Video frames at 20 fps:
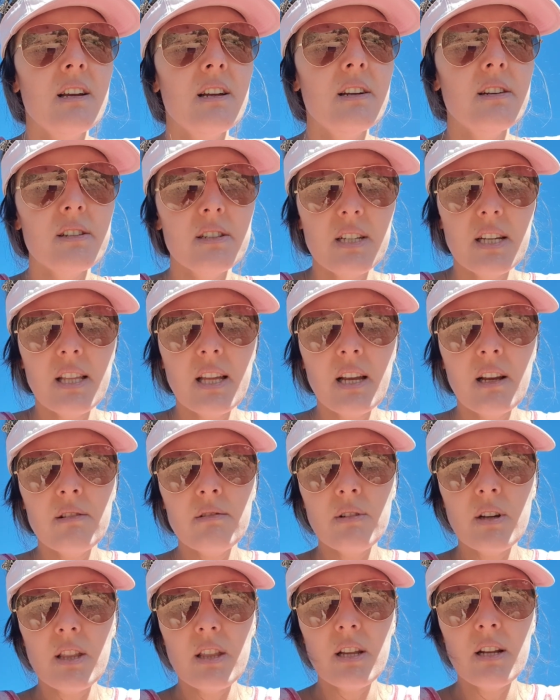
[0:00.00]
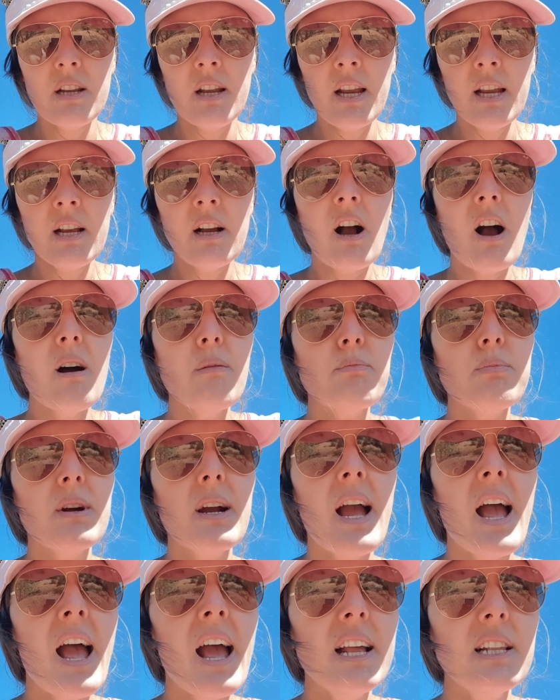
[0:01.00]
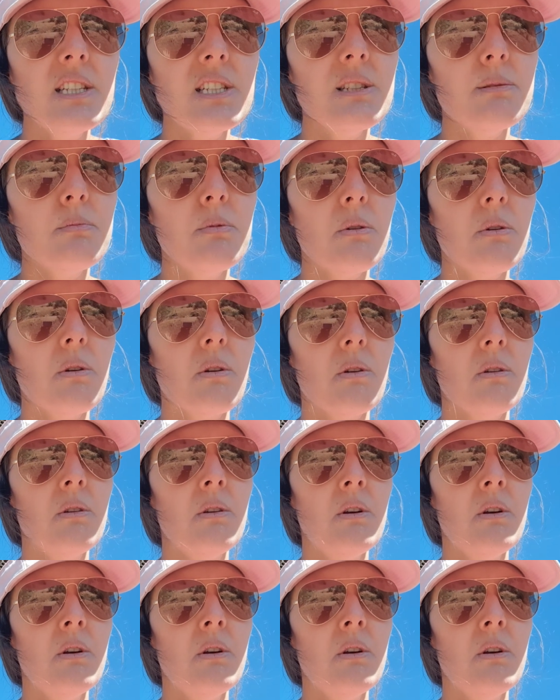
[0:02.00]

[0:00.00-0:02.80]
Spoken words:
You're dealing with an incomprehensible,